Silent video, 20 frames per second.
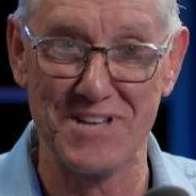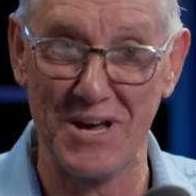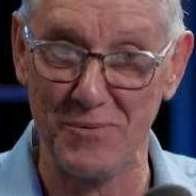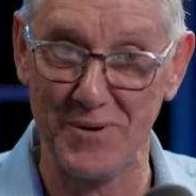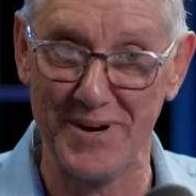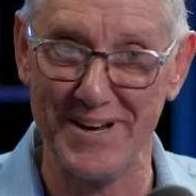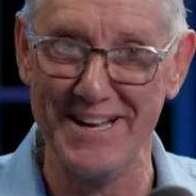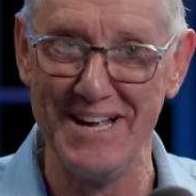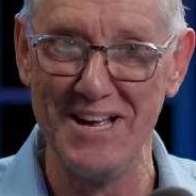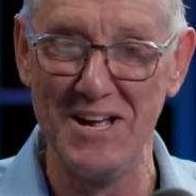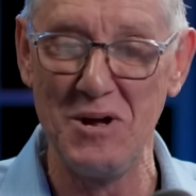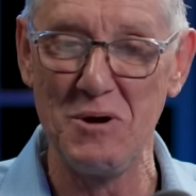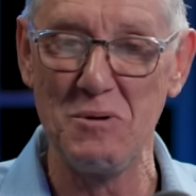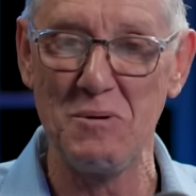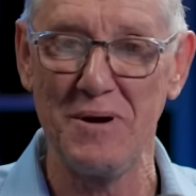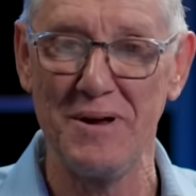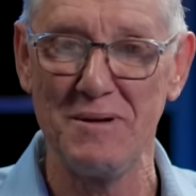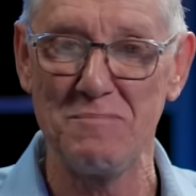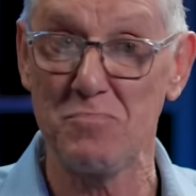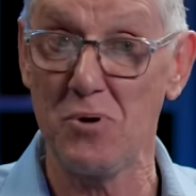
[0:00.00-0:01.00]
They were
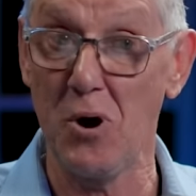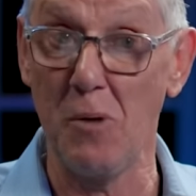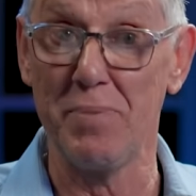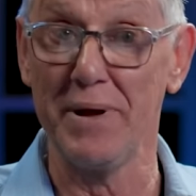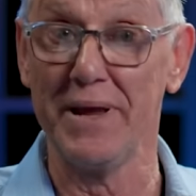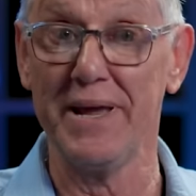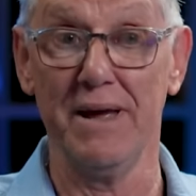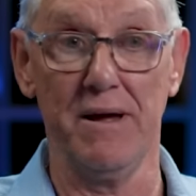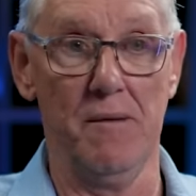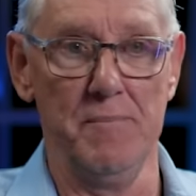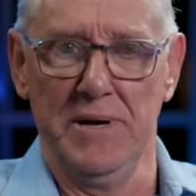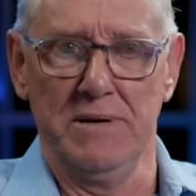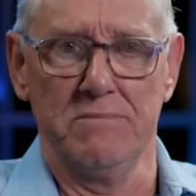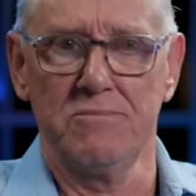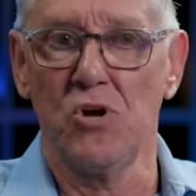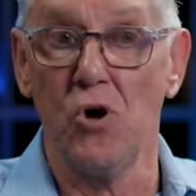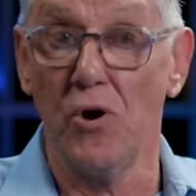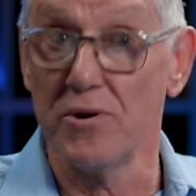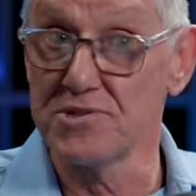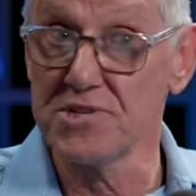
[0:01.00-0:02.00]
propaganda. I mean,
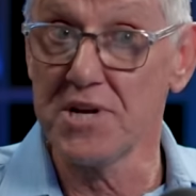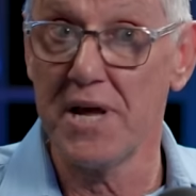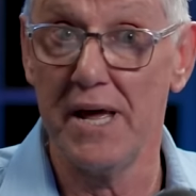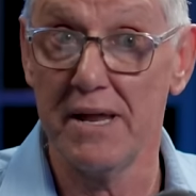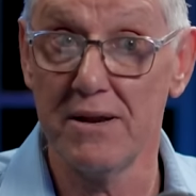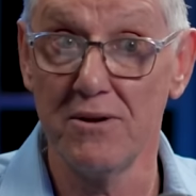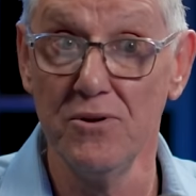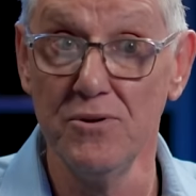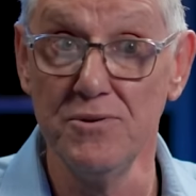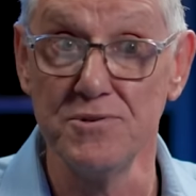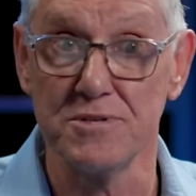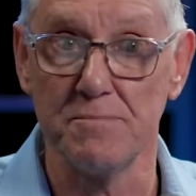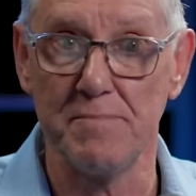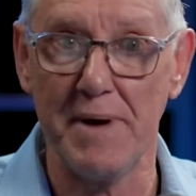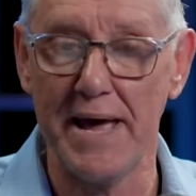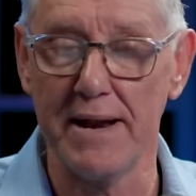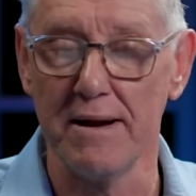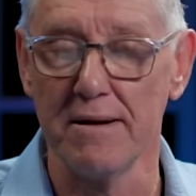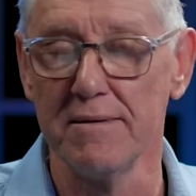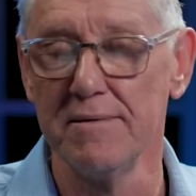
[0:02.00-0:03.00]
gods can't lose a
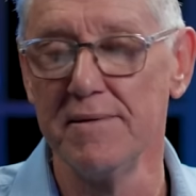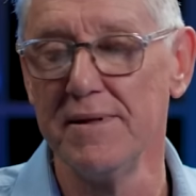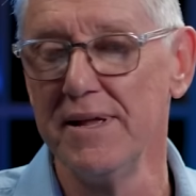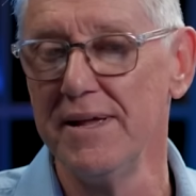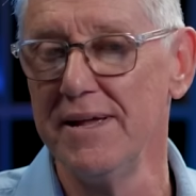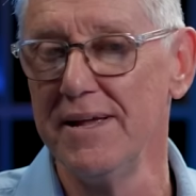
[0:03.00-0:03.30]
battle.